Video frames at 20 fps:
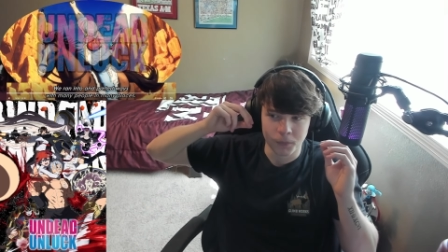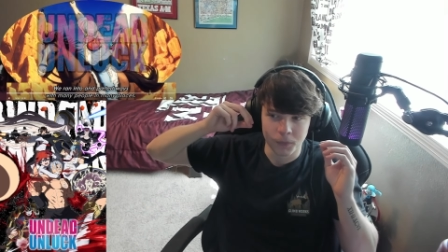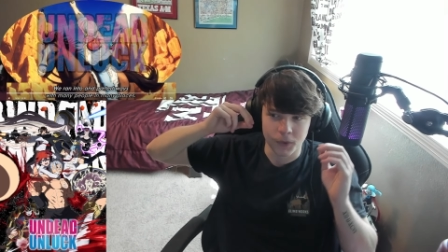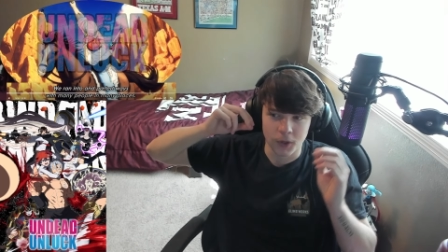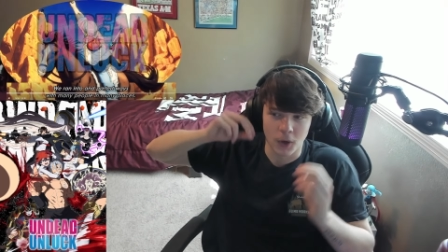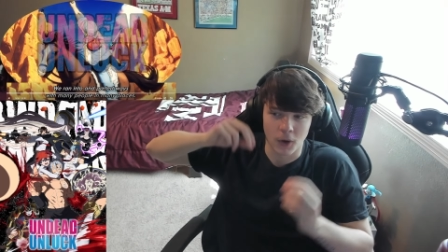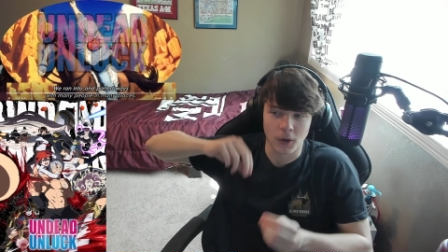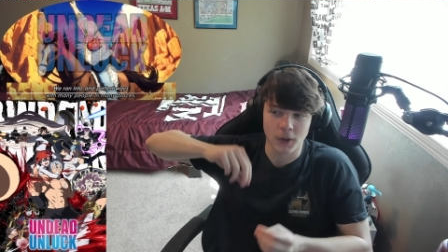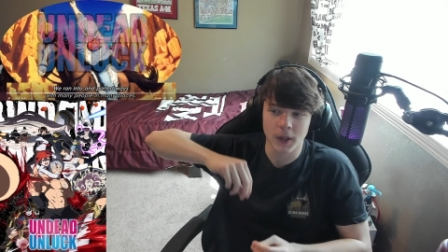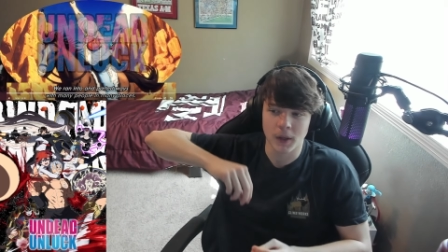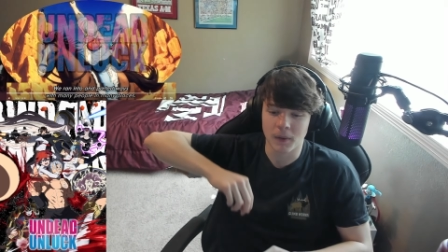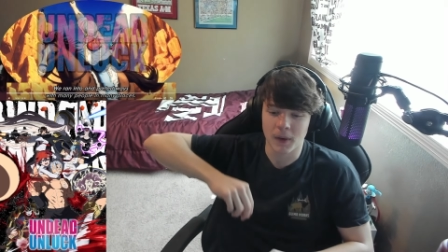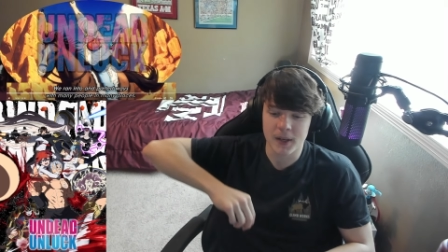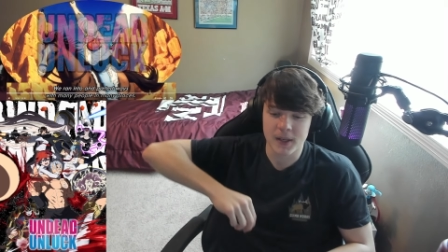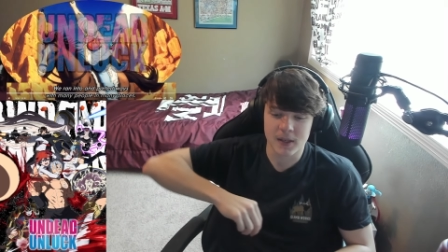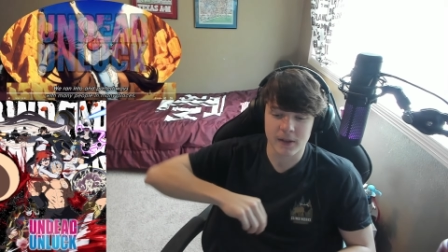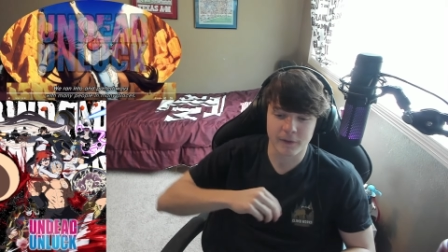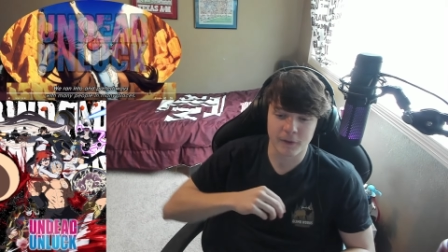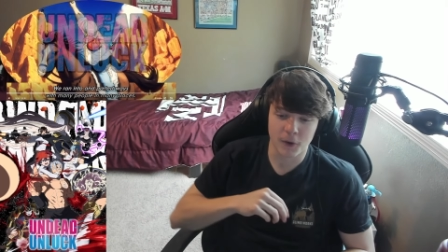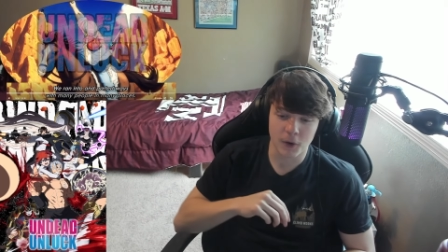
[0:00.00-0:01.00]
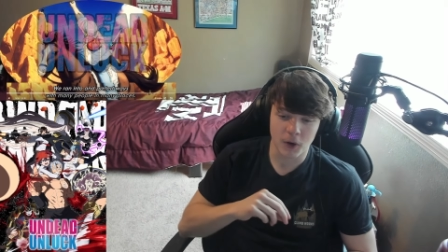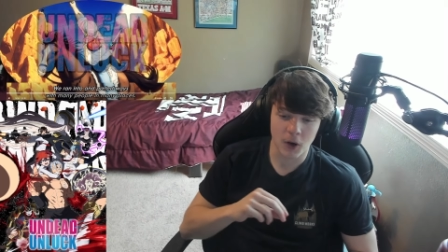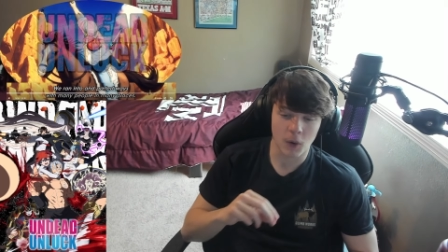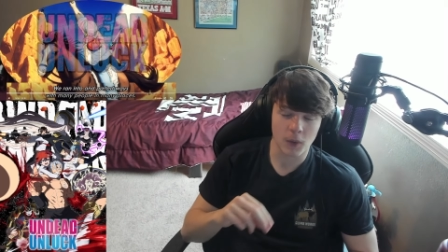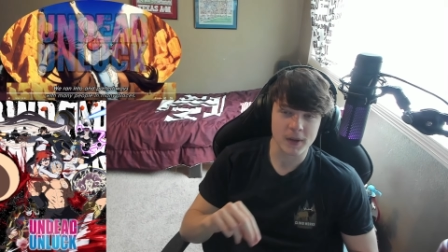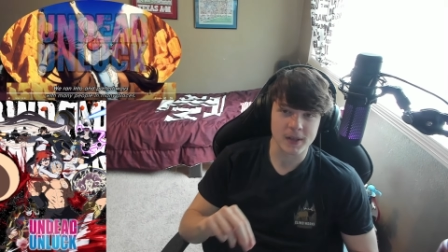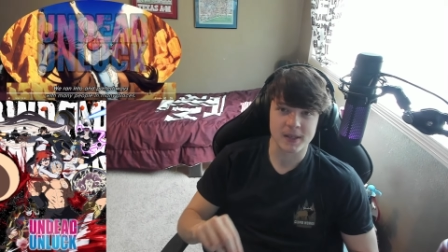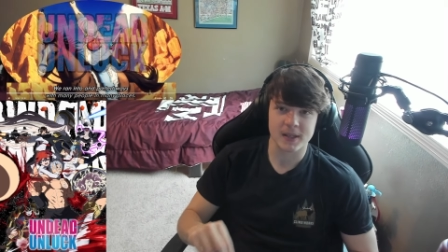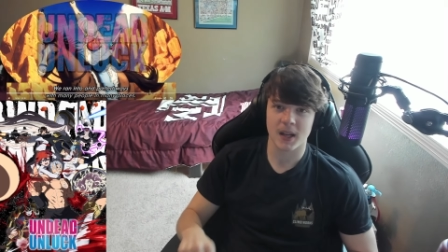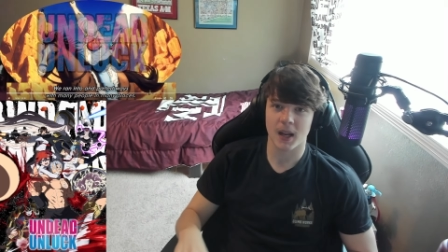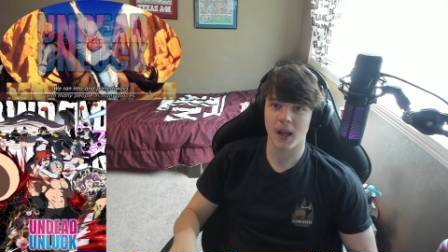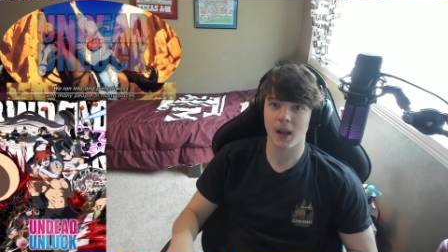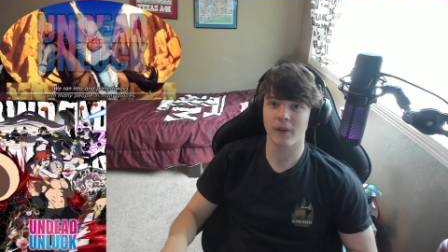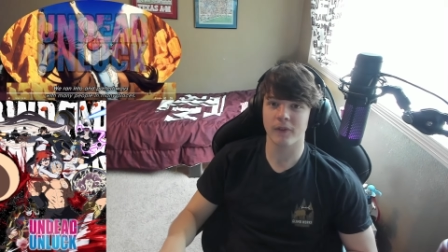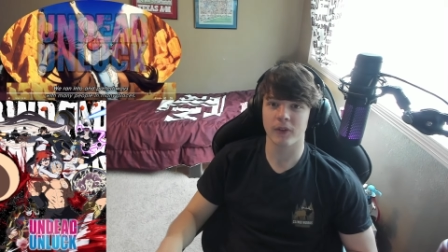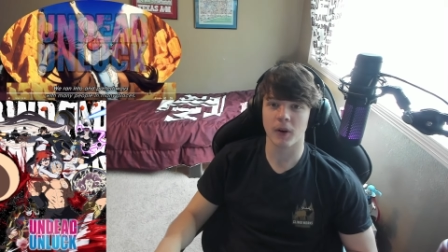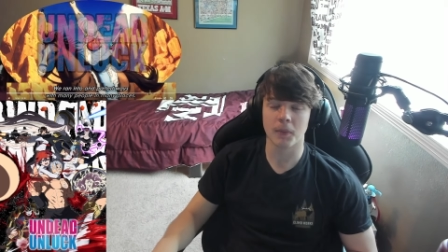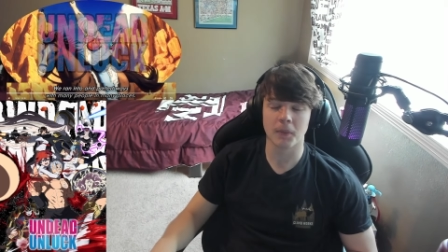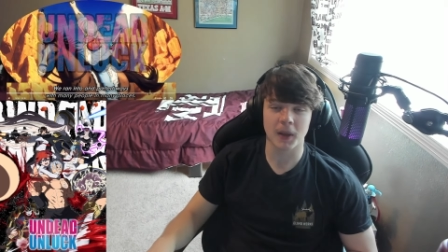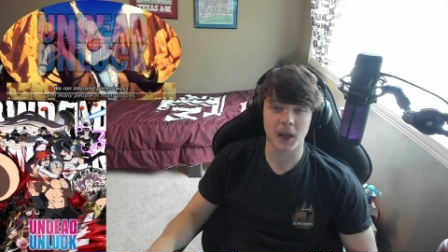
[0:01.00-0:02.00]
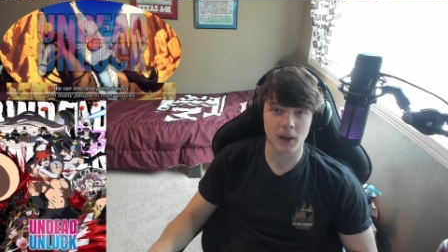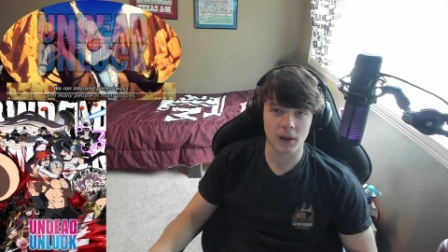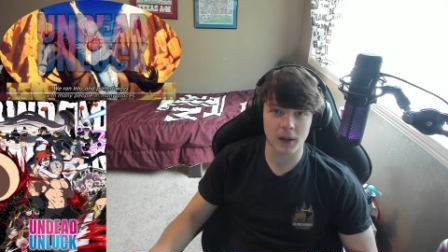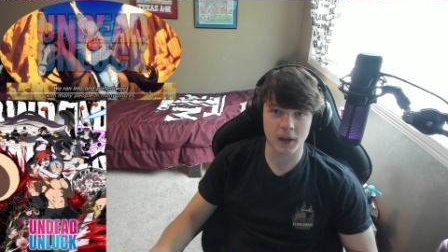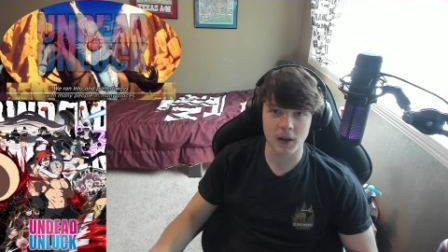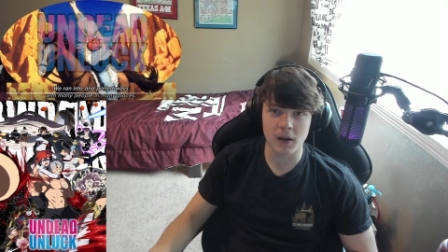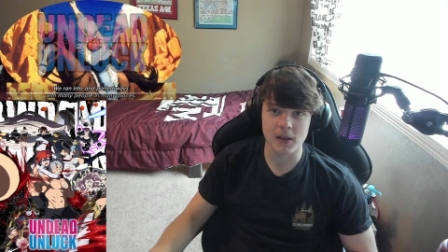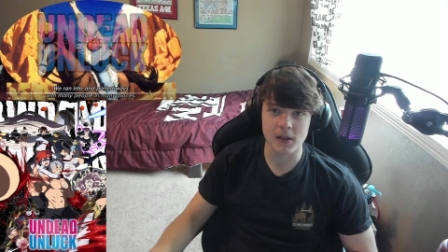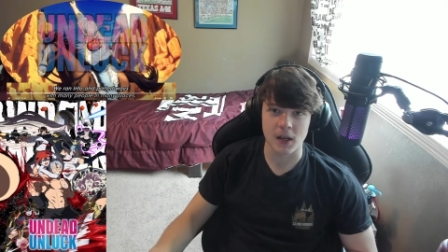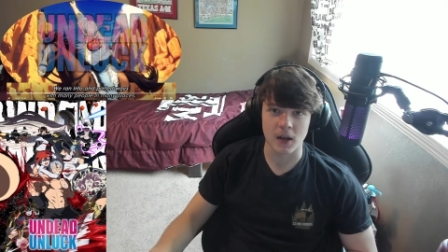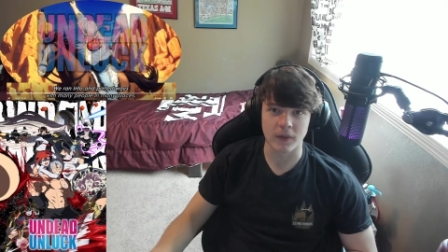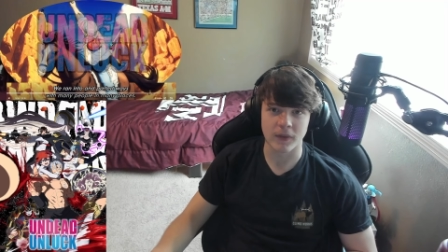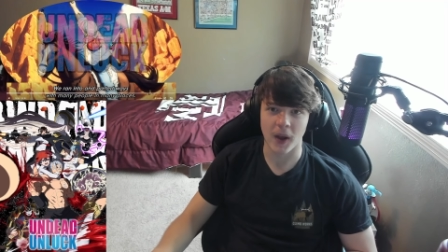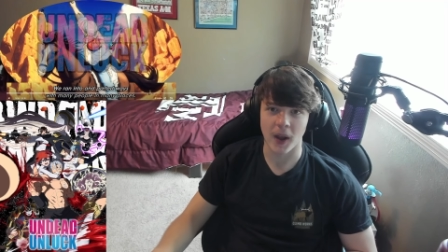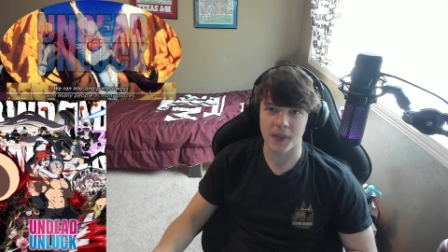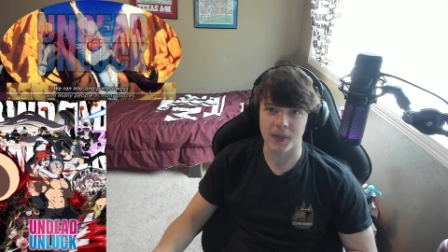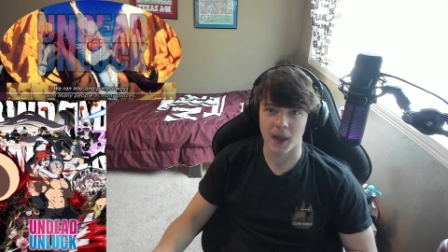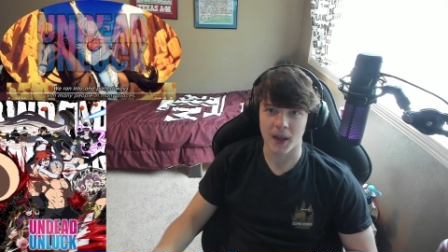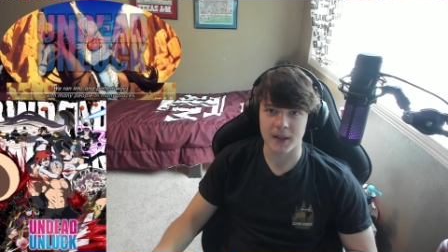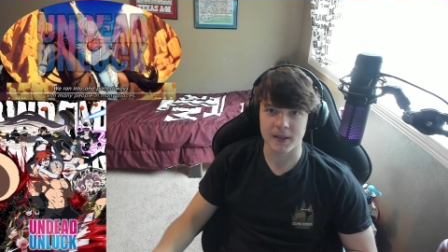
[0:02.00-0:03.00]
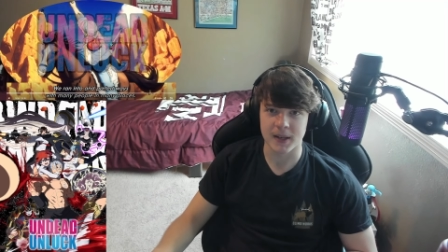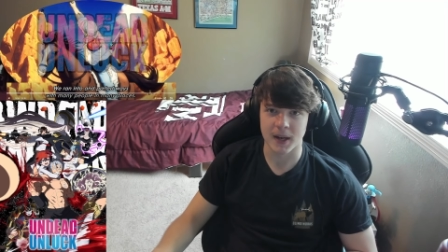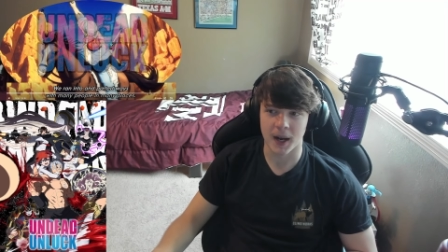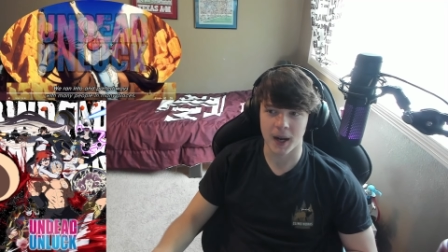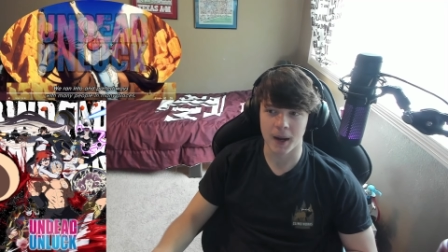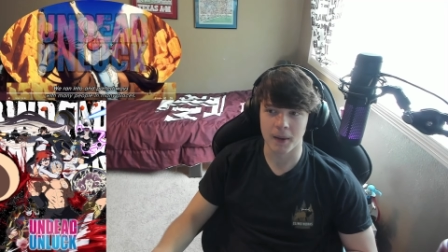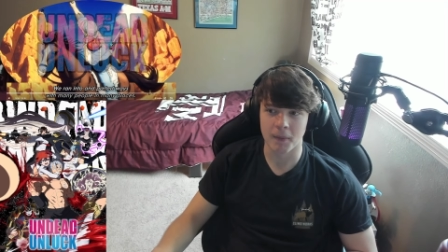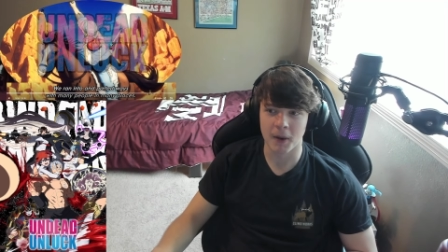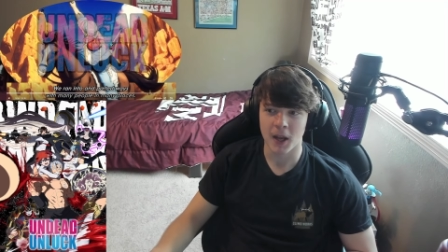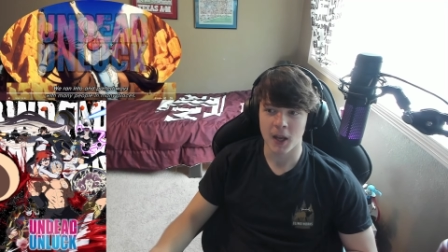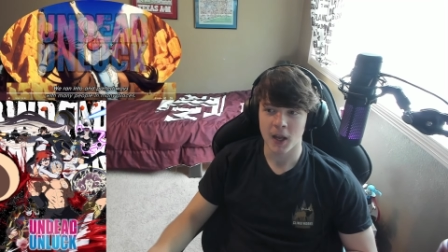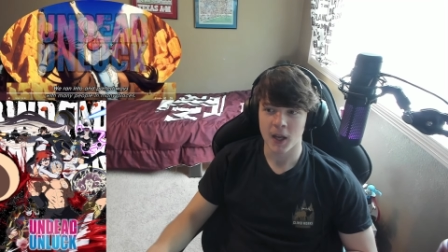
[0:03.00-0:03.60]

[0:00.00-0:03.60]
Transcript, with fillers: the only reason Fuko was saved from herself at that time